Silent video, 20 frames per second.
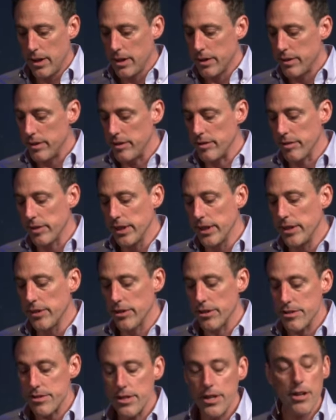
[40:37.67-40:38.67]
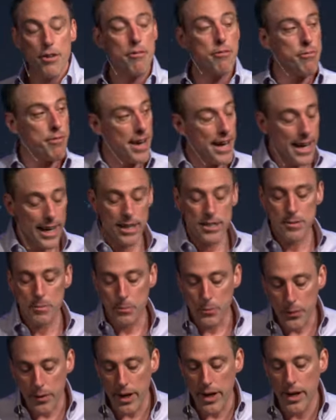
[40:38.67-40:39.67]
These leaders fast,
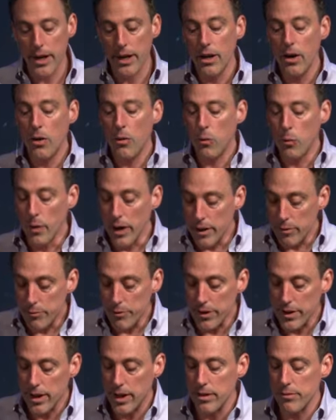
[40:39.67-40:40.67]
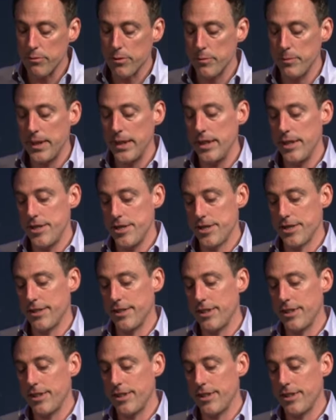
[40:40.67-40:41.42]
pray, wait for confirmation.